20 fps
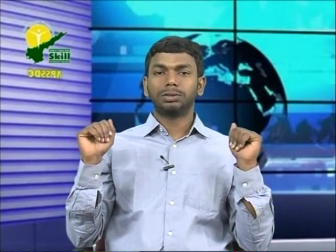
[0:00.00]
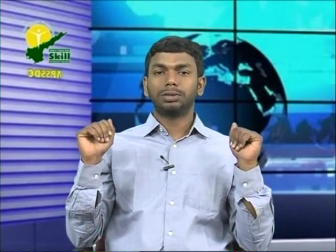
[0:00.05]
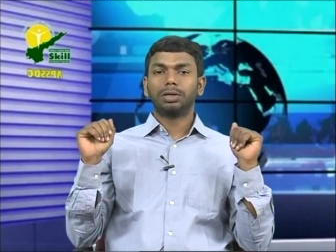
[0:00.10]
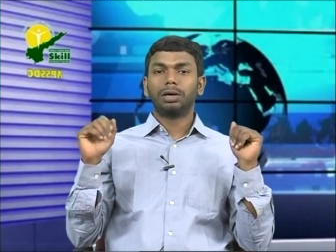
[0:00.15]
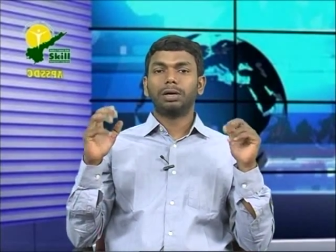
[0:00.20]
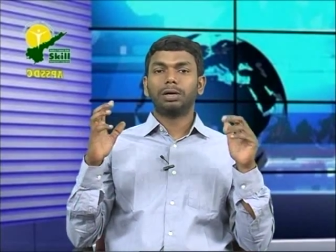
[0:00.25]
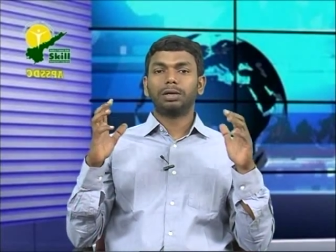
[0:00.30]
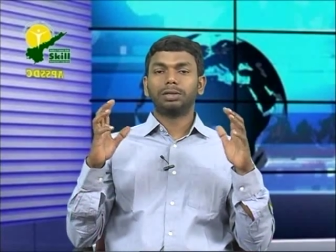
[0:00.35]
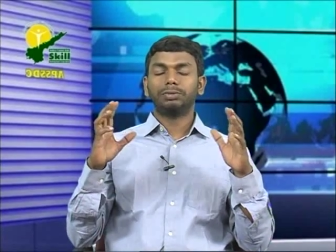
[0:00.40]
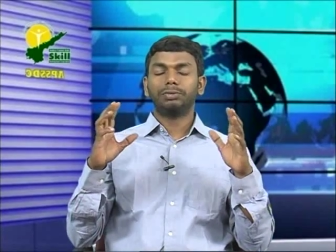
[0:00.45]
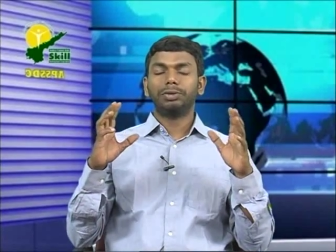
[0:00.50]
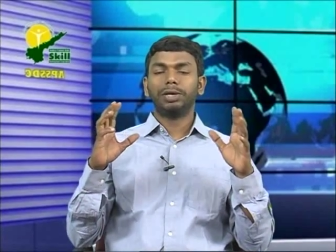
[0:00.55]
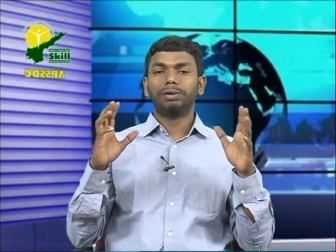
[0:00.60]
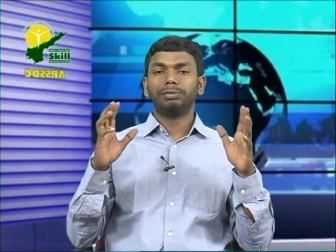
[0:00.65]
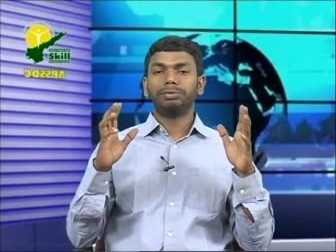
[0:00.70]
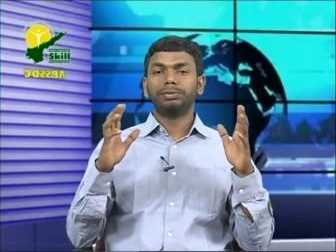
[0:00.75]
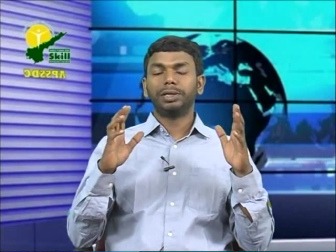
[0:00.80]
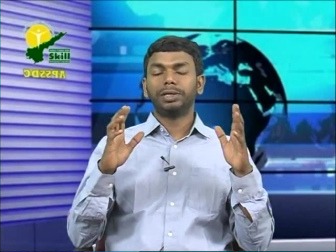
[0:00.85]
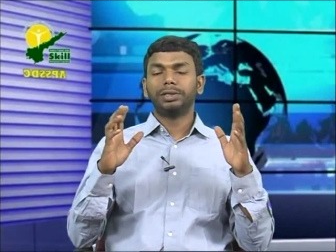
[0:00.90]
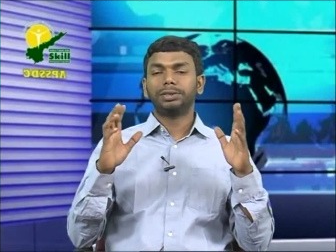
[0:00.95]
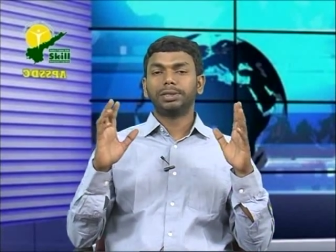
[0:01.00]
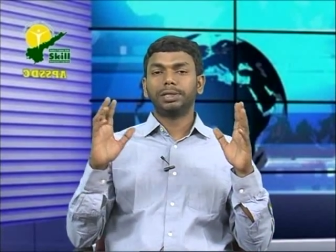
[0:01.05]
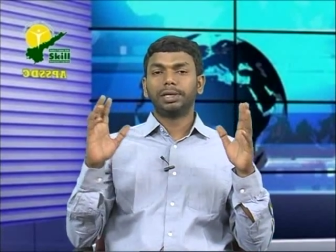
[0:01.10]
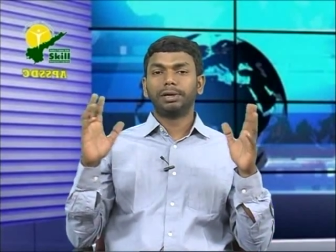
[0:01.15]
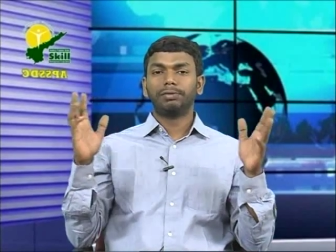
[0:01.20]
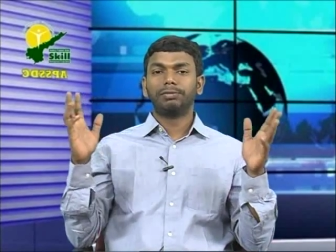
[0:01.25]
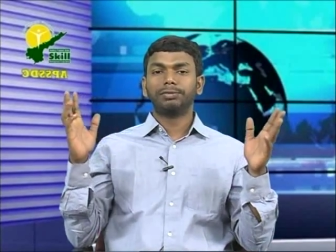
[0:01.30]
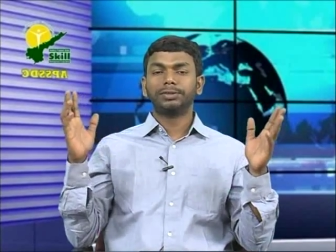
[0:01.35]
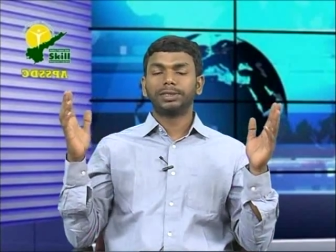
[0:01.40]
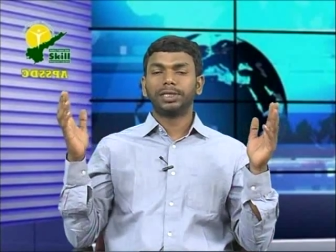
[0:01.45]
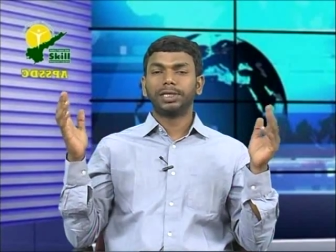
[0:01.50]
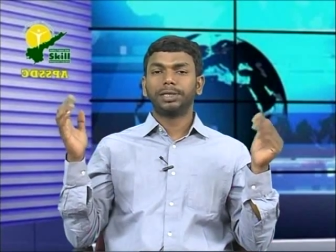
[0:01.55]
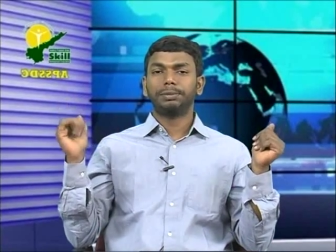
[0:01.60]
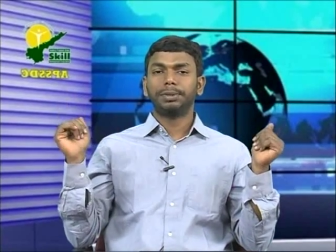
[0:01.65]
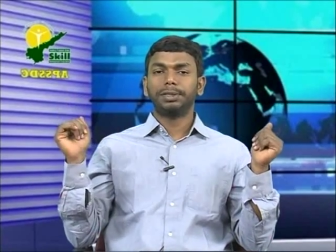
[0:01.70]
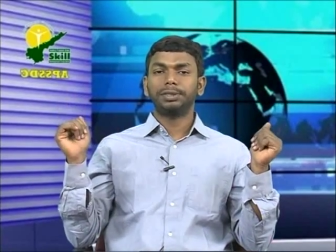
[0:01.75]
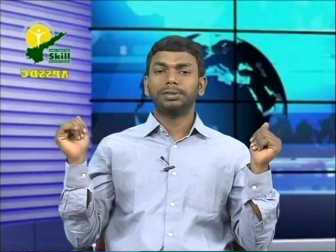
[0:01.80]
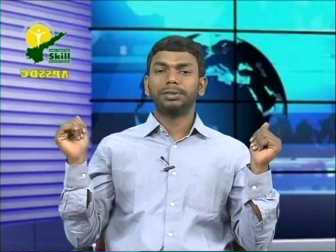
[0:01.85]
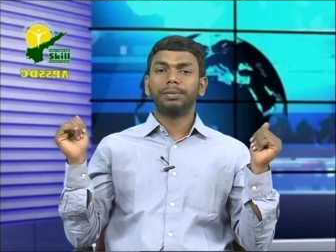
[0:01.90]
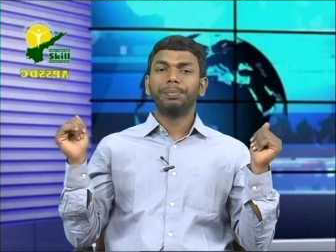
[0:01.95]
or we have a set of
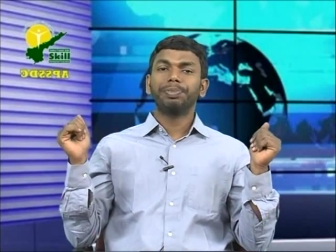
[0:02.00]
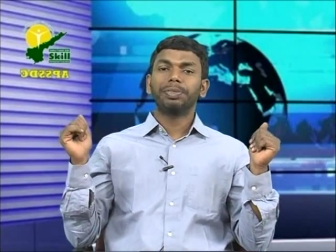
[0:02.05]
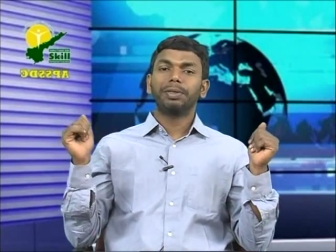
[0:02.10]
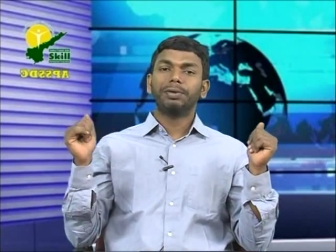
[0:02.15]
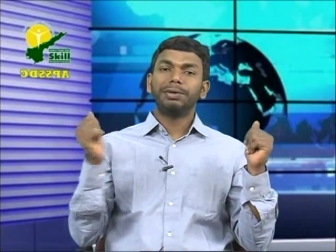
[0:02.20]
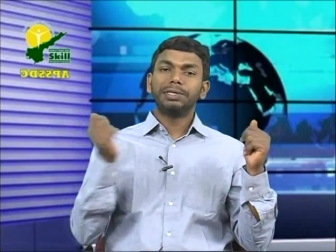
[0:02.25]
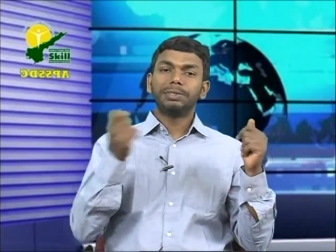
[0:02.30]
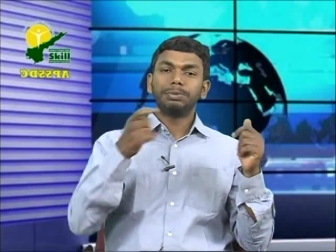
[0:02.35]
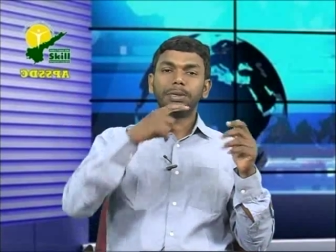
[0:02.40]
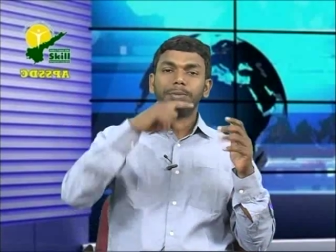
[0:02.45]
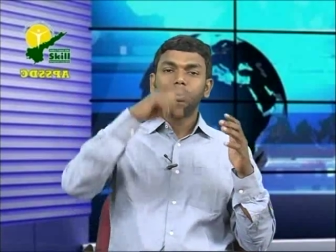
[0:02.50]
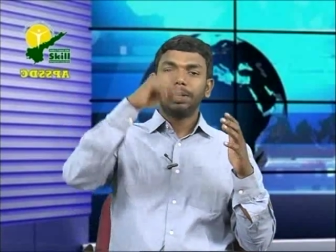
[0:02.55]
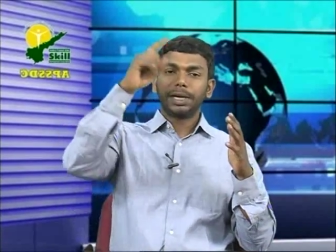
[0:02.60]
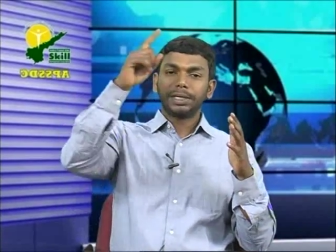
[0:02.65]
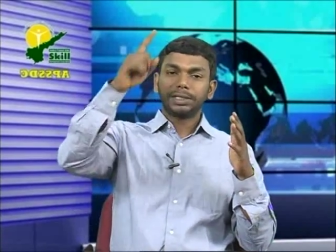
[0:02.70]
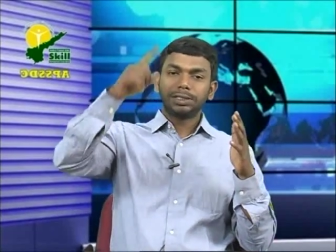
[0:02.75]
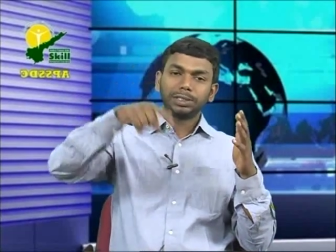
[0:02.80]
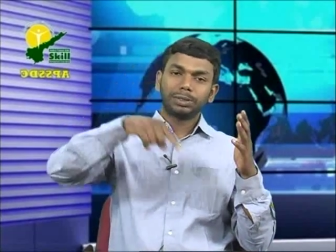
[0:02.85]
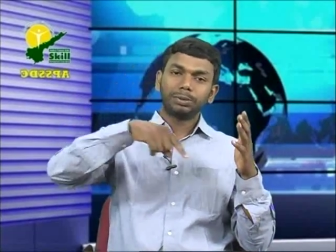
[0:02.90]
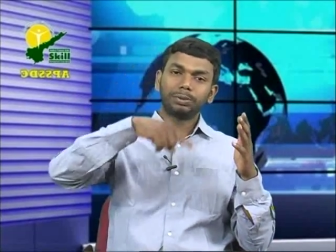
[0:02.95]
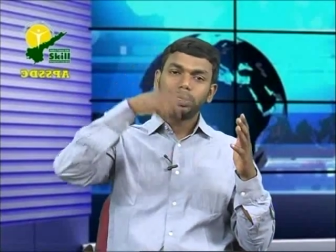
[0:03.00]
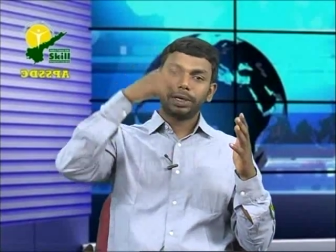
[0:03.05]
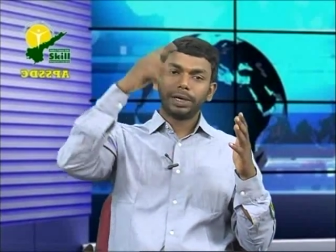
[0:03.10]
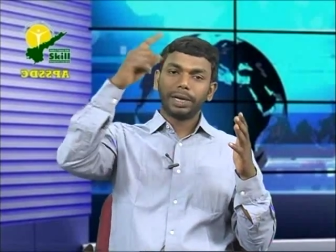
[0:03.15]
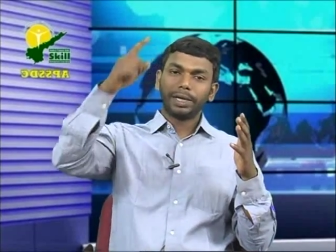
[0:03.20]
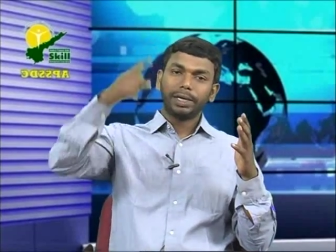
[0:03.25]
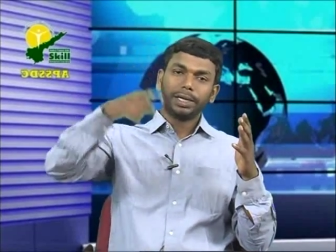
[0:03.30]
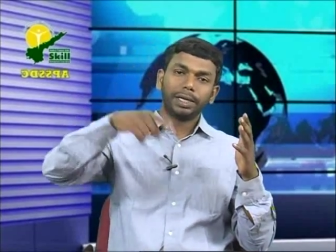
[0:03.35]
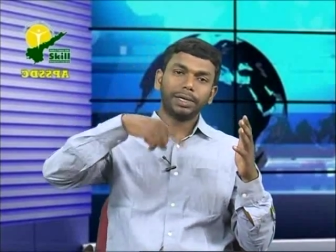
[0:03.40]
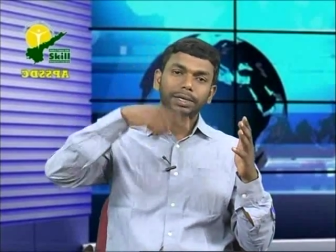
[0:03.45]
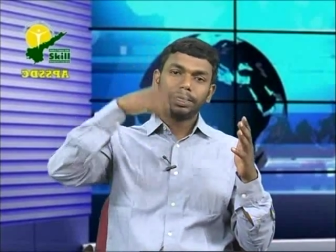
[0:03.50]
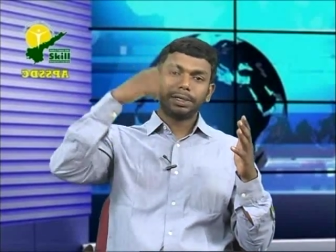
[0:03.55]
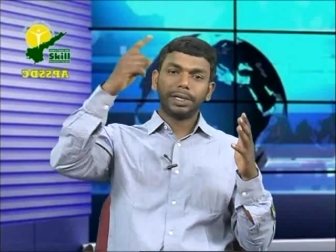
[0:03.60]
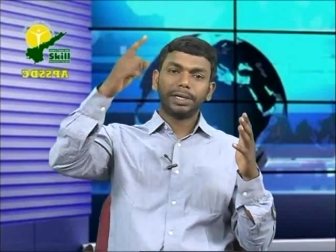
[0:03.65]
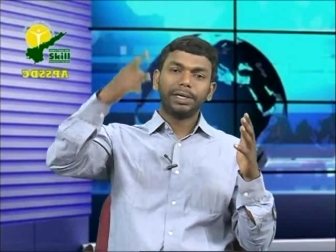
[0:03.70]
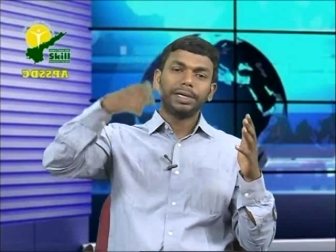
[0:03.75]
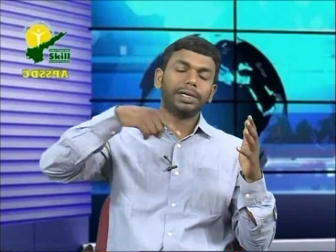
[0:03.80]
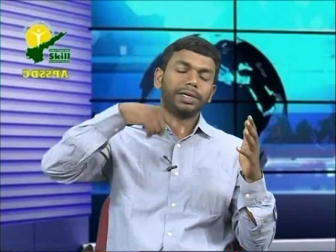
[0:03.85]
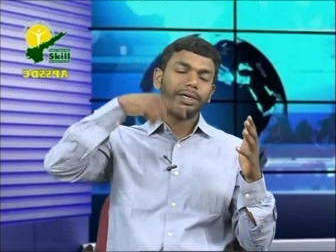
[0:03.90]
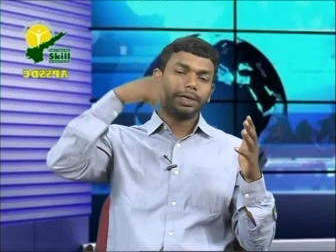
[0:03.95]
statements which will be executed again and
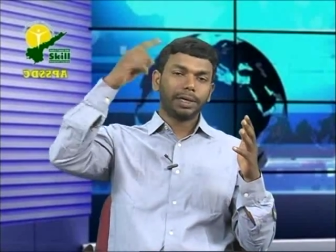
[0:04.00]
again and